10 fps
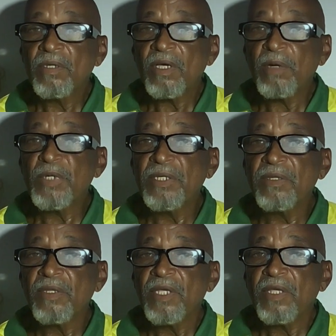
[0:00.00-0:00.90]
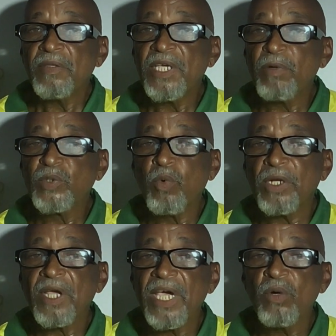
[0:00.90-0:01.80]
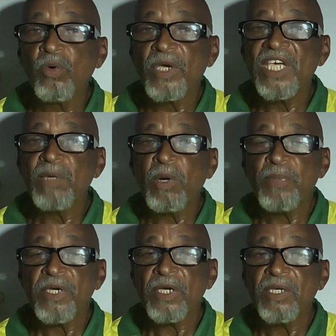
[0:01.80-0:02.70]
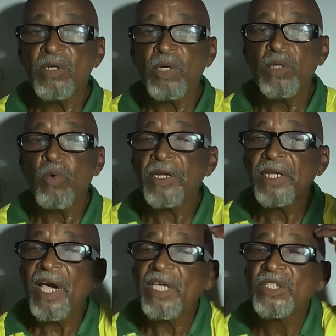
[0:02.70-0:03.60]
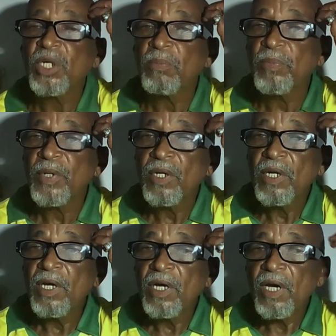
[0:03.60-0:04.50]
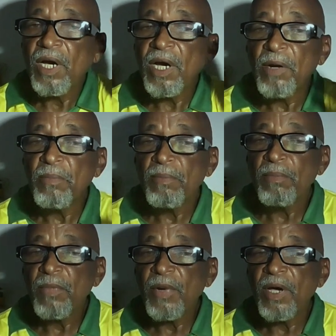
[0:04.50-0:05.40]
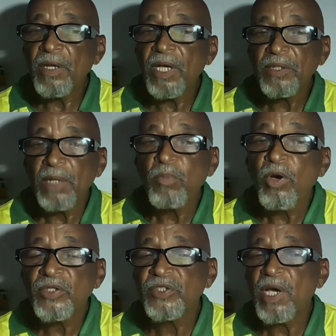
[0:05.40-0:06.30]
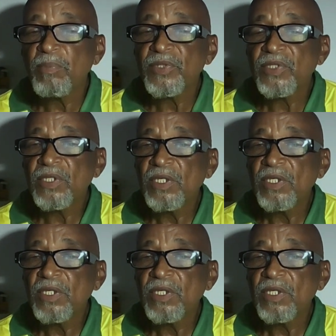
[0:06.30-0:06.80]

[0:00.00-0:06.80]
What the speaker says: I mean, there was one guy who came up here, he won the high jump at Boys Champs.